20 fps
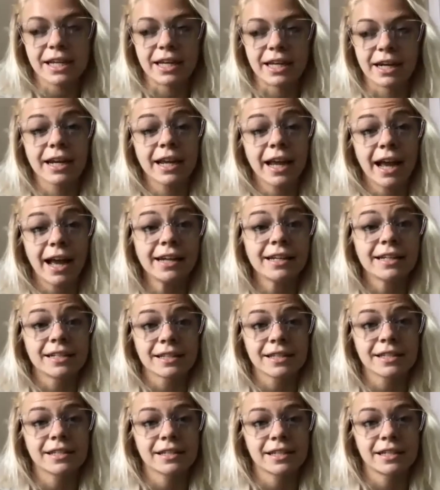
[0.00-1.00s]
And again,
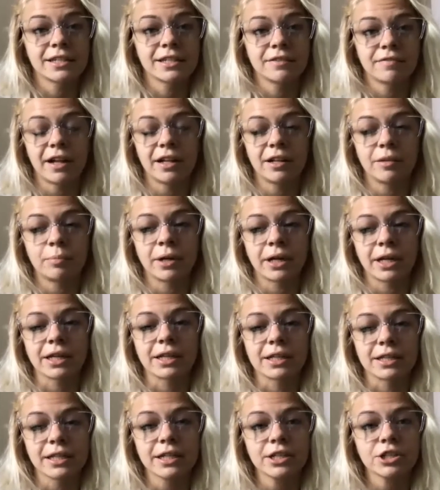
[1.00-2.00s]
it's developing an
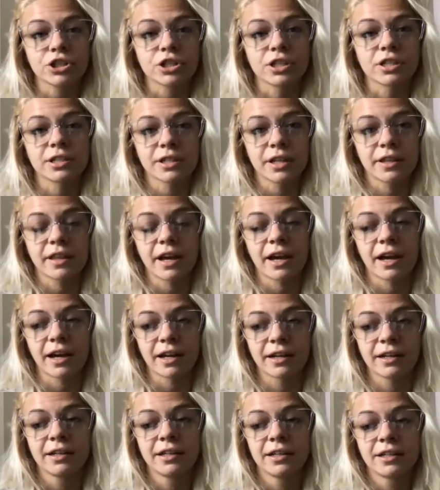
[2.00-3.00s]
addiction to that.
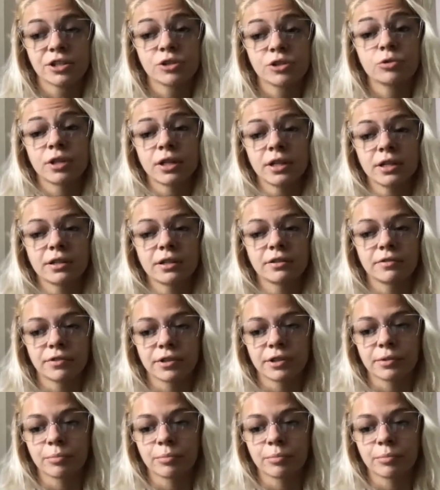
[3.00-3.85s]
So thank you for